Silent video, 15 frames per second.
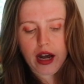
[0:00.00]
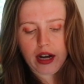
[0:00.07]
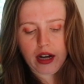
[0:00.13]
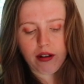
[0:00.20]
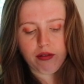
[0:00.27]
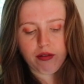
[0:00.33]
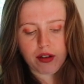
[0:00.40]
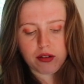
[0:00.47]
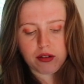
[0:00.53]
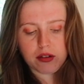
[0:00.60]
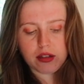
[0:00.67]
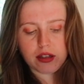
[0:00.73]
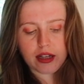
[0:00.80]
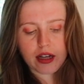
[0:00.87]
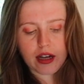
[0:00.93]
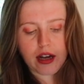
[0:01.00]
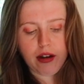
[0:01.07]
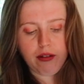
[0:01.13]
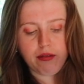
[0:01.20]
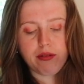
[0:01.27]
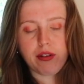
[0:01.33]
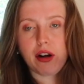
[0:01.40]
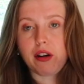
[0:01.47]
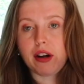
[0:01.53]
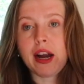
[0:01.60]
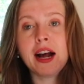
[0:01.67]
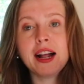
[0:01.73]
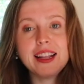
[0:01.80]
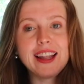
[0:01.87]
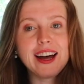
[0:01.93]
and it feels like a very
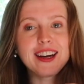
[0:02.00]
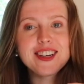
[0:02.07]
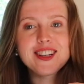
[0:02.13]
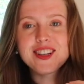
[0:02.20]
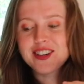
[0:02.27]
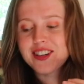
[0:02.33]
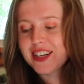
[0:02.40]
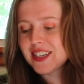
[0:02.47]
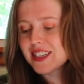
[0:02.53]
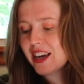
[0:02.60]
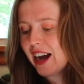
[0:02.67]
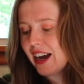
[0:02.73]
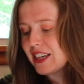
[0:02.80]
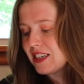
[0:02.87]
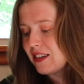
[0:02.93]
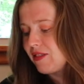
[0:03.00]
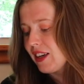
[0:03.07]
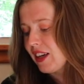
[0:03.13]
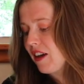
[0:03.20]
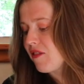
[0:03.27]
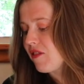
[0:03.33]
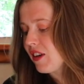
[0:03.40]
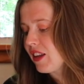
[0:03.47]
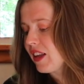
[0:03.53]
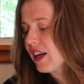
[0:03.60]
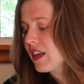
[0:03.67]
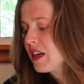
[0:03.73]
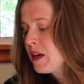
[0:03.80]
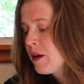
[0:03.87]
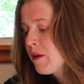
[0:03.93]
luxurious item. Like I feel
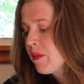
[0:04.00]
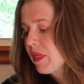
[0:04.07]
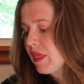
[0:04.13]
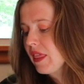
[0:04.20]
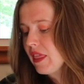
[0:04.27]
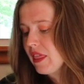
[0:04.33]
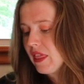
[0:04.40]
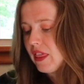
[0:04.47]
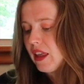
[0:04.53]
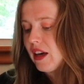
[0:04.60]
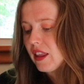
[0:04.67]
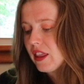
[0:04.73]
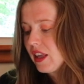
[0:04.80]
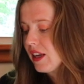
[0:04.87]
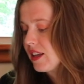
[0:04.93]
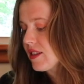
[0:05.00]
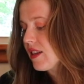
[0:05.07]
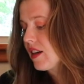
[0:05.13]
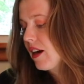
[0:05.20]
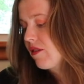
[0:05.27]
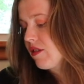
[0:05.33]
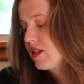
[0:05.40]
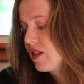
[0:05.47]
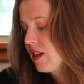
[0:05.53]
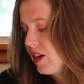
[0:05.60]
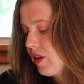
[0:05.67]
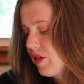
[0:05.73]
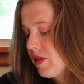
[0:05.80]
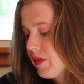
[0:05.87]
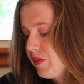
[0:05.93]
like the things that I
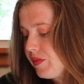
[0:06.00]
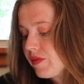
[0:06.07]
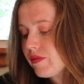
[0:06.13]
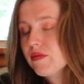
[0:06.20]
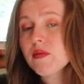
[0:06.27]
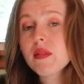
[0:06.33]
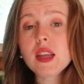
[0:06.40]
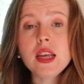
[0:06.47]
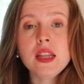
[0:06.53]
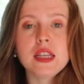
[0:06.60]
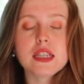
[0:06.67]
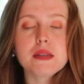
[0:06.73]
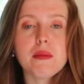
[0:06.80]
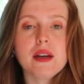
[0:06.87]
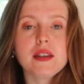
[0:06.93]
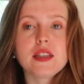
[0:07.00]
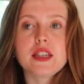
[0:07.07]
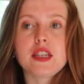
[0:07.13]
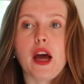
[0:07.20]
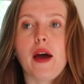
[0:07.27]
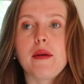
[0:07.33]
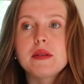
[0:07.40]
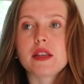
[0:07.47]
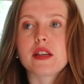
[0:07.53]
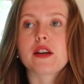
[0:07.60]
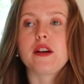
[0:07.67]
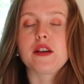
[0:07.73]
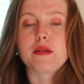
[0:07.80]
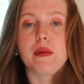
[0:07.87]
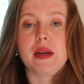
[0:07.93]
received this month in terms of the
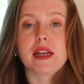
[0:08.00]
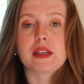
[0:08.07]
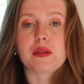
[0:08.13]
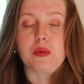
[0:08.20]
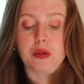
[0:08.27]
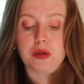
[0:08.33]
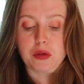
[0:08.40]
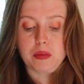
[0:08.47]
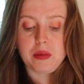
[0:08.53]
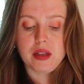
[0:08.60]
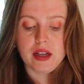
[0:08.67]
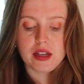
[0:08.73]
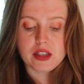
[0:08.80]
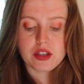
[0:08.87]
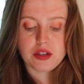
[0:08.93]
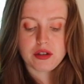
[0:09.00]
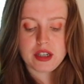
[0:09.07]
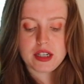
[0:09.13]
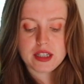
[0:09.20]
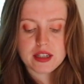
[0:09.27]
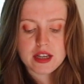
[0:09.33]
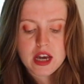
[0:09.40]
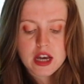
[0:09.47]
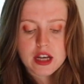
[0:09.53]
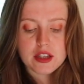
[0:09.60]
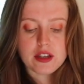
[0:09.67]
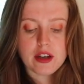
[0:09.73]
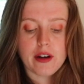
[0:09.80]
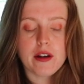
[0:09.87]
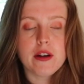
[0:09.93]
cosmetics were super luxurious.
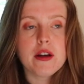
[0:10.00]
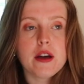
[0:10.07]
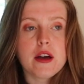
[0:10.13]
So